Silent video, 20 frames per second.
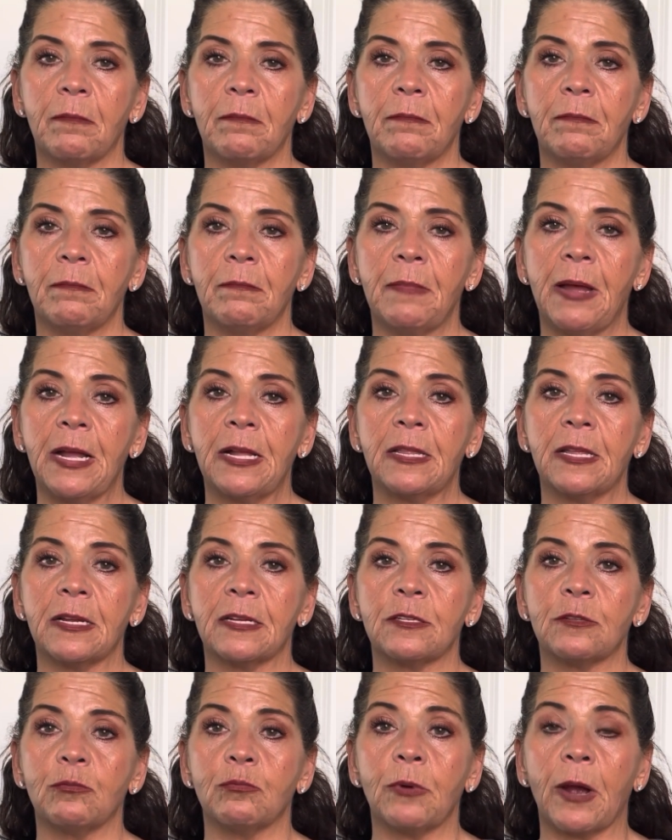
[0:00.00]
make
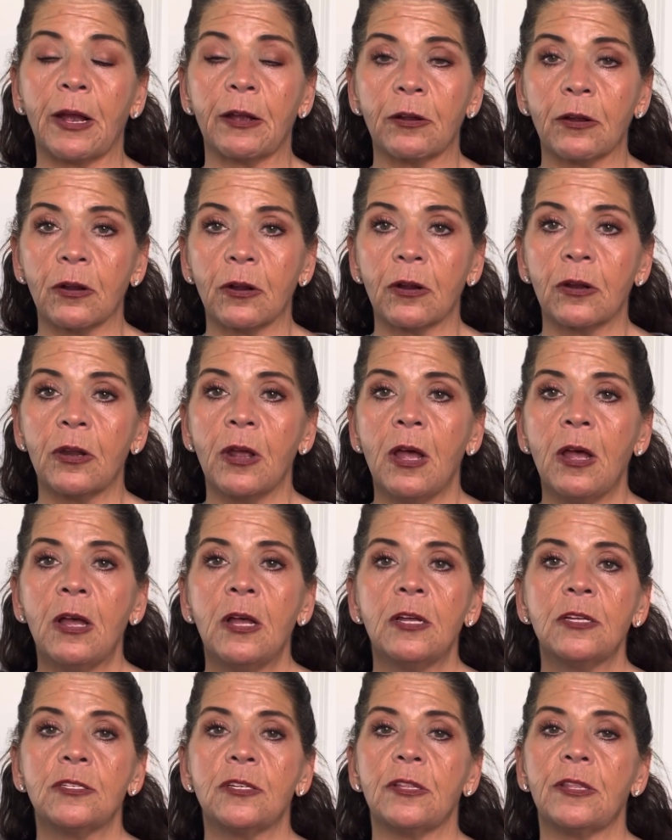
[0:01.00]
this record
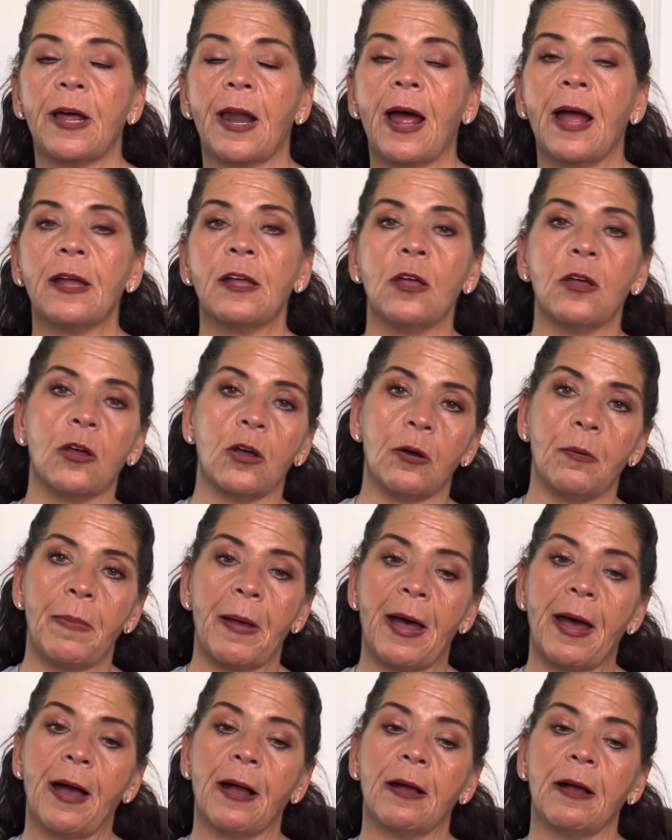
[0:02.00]
so that I can go
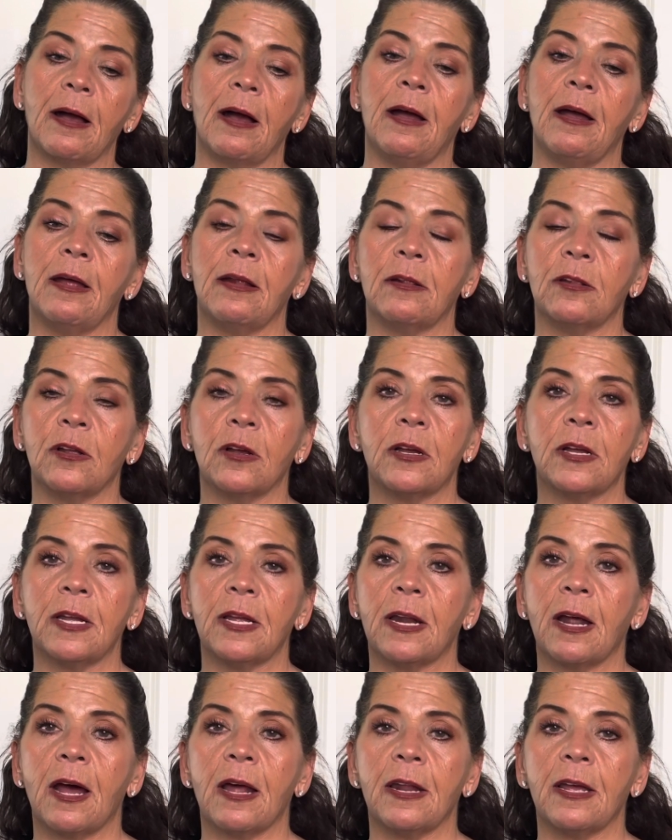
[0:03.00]
back and look
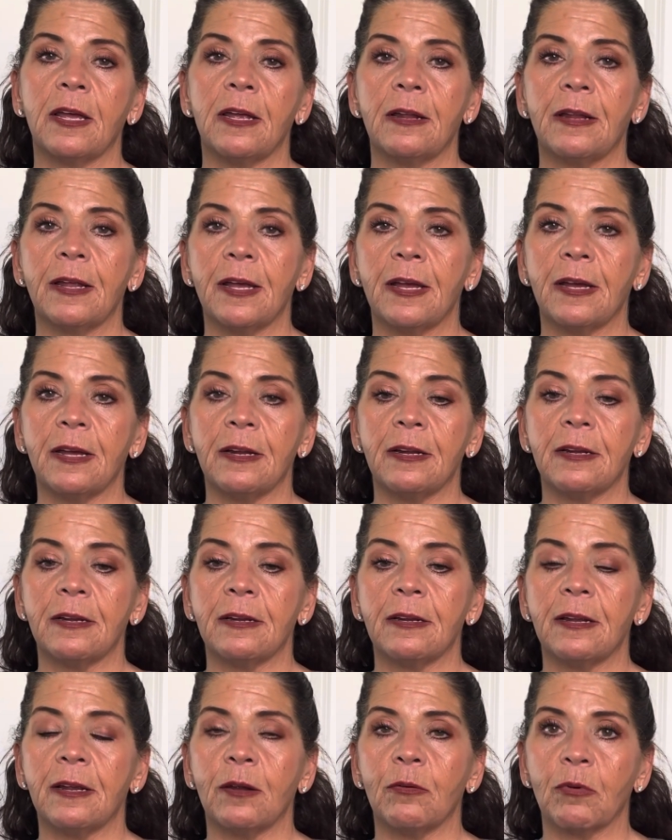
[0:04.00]
in on it
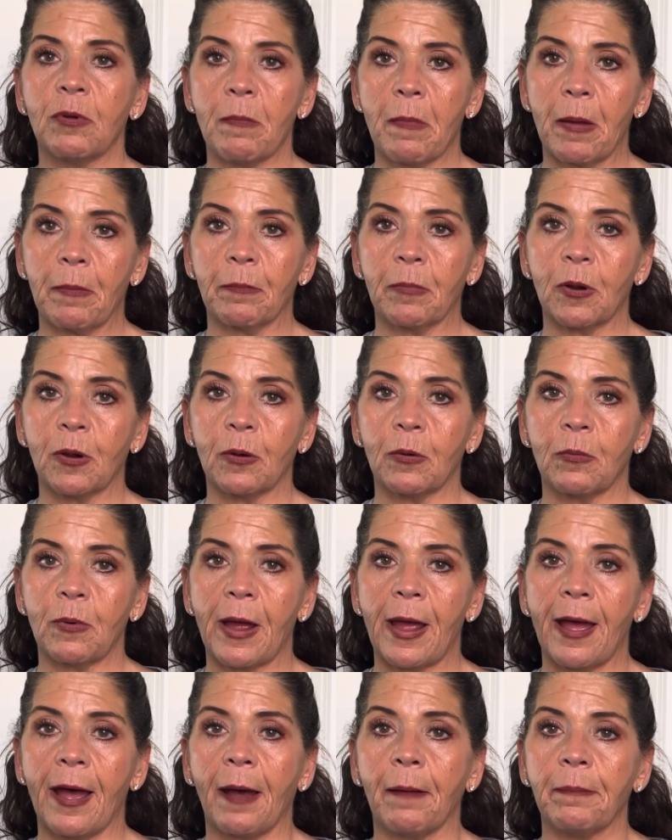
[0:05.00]
and remember what
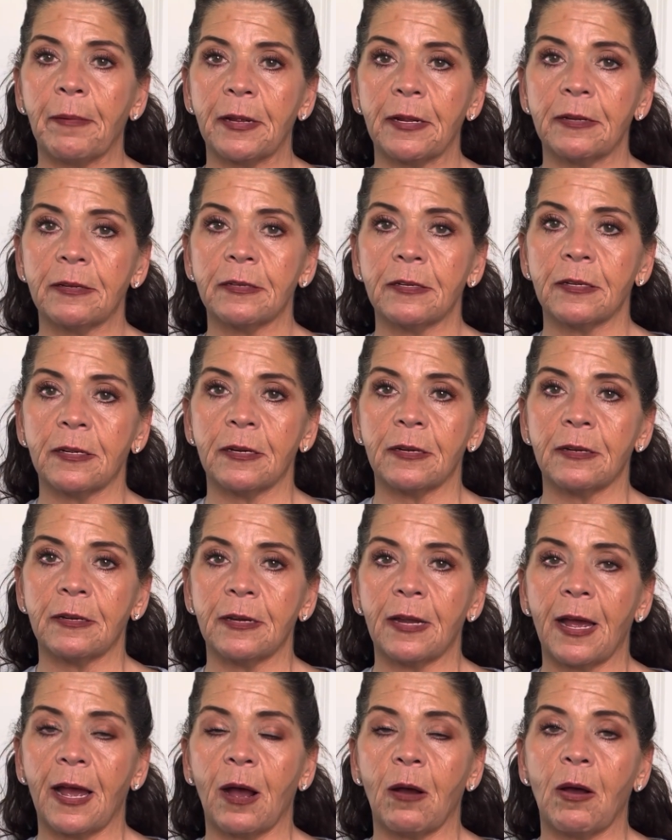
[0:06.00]
happened and
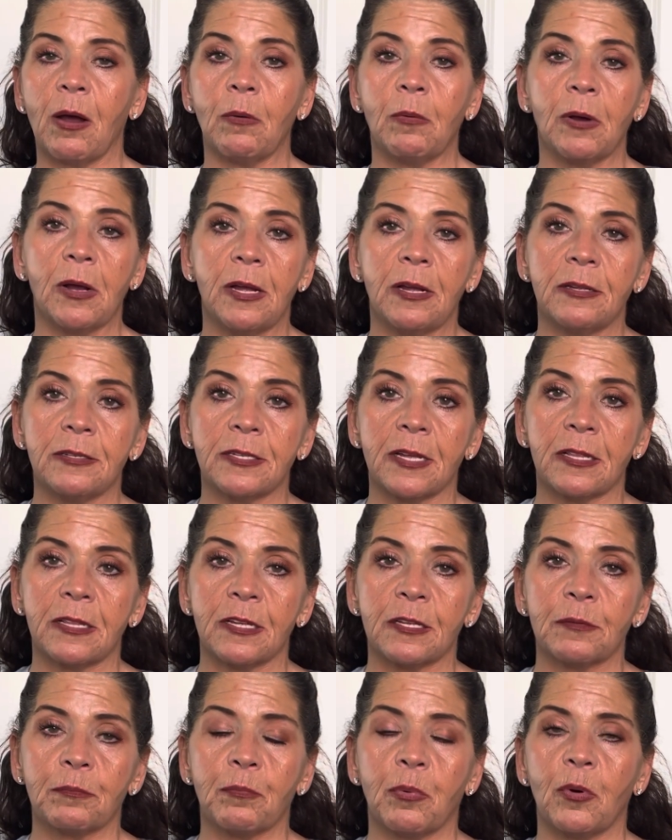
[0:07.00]
how I was at
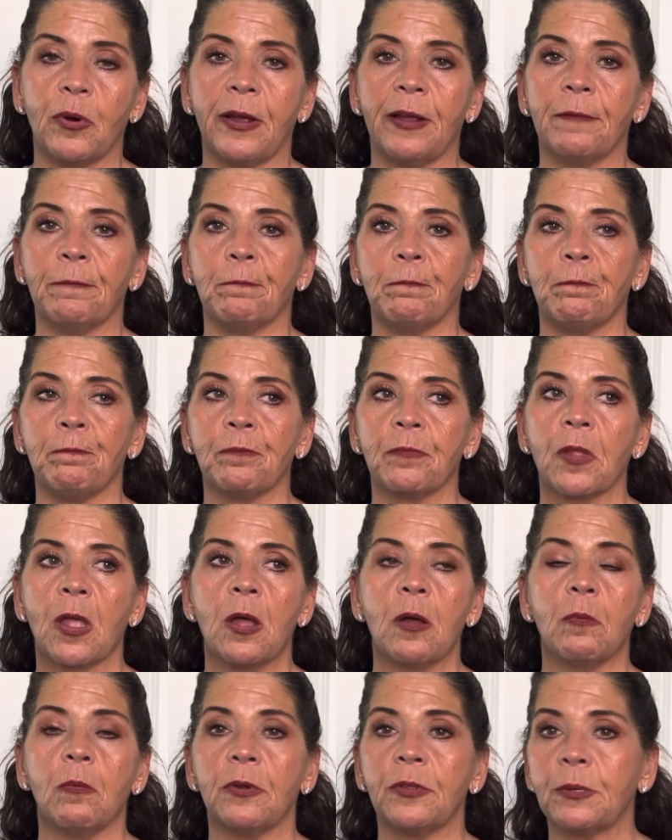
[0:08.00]
this point and
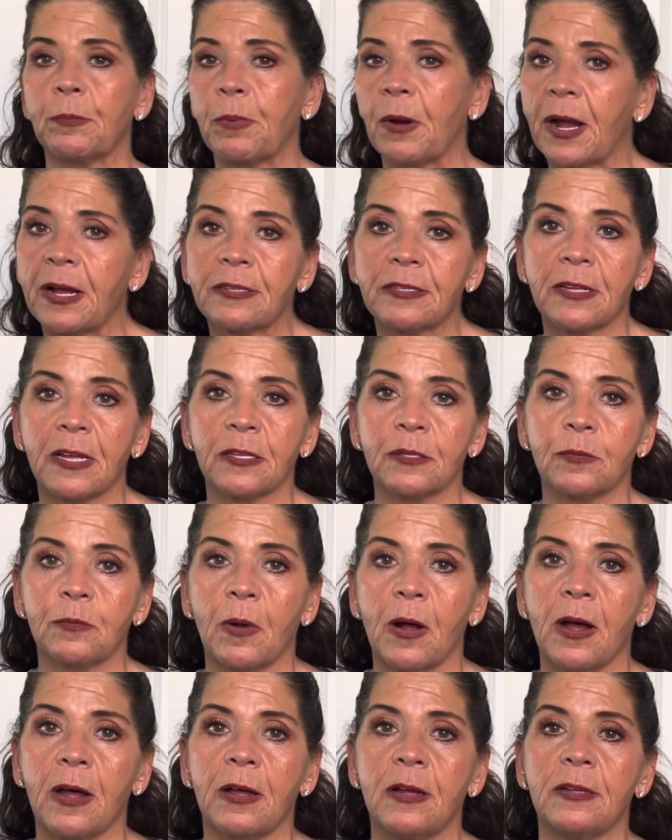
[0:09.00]
what the process
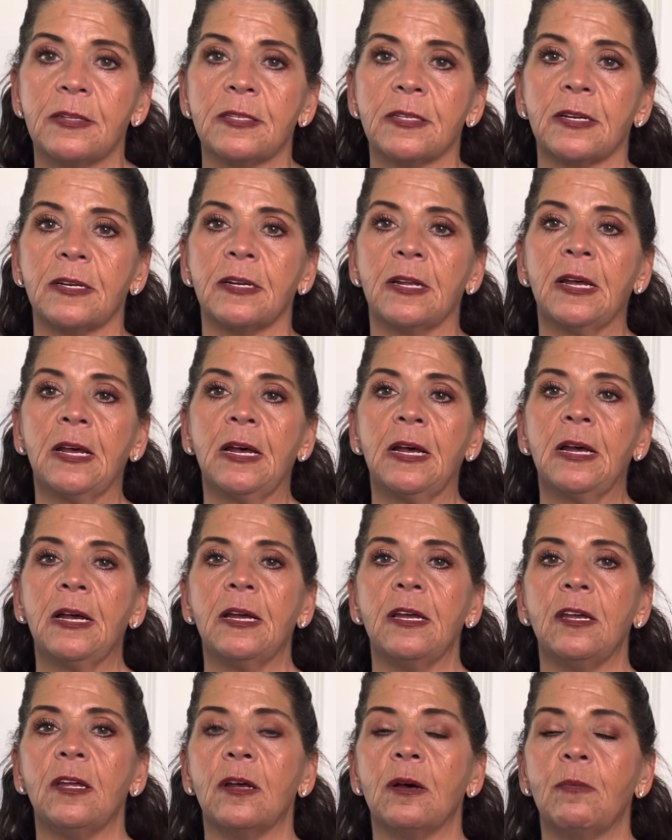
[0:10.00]
was. And
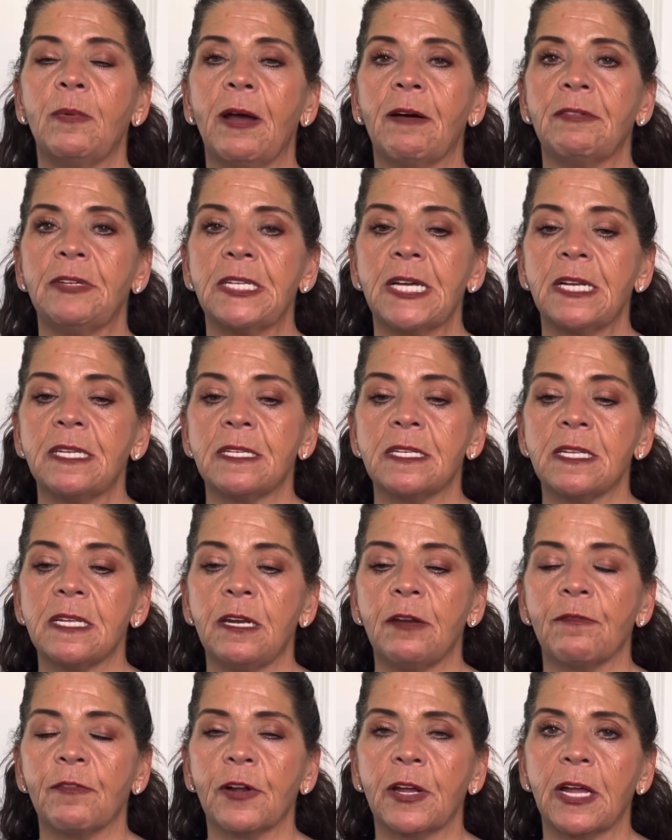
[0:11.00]
we have a tendency
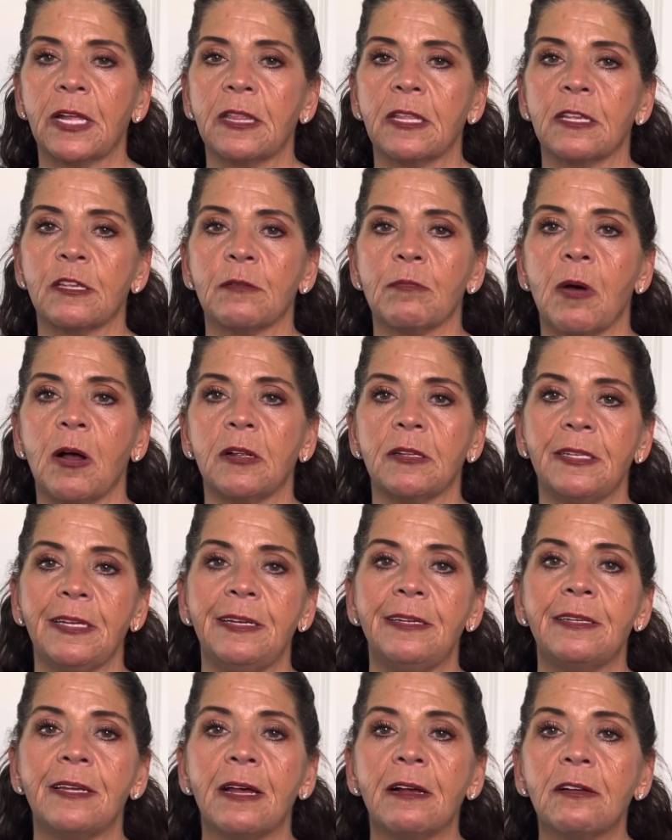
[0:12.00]
to forget the small
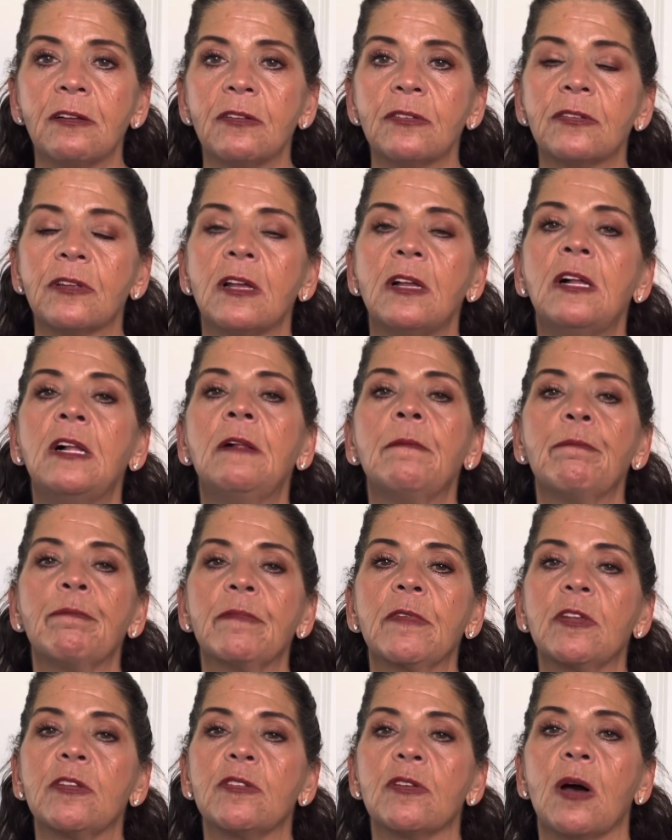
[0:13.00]
details,
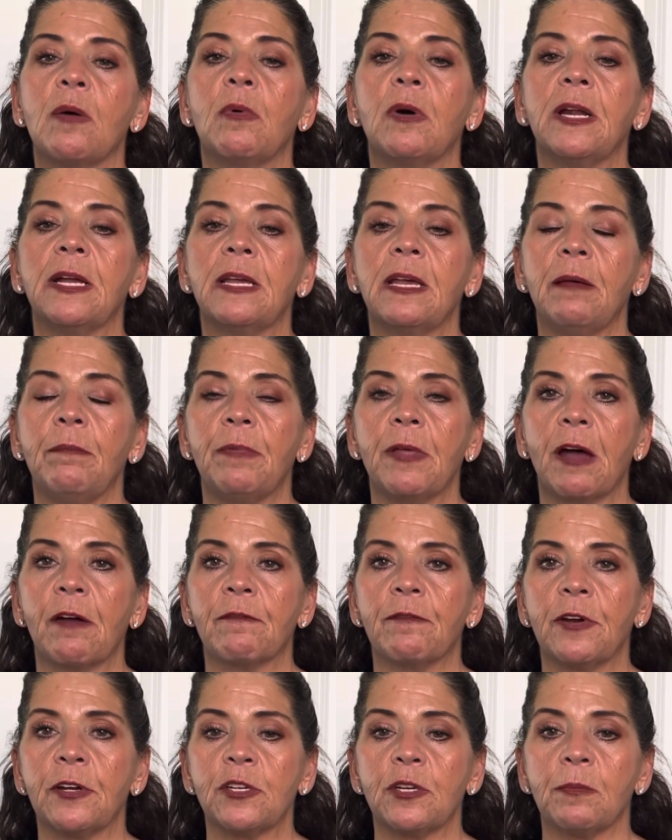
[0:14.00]
so I want to keep that
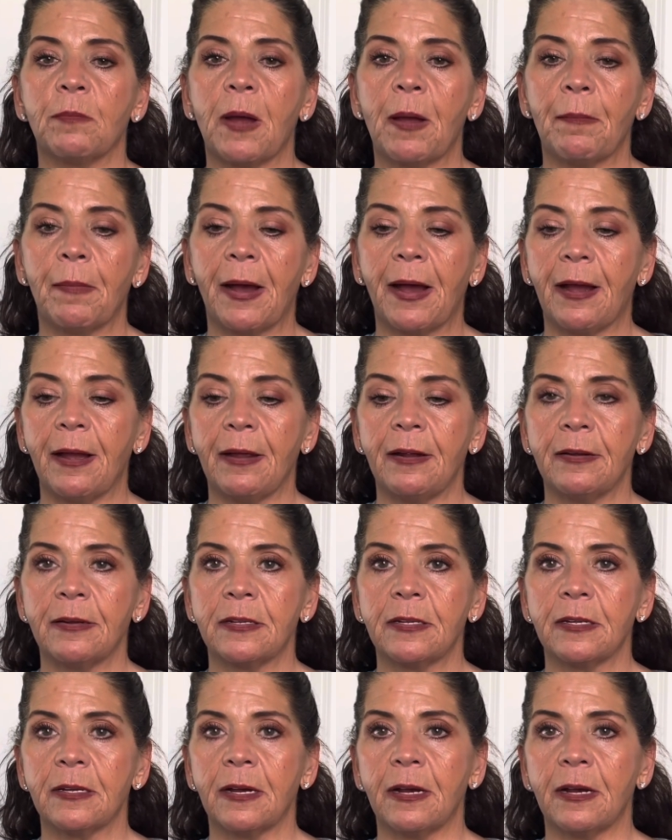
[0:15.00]
fresh in my mind.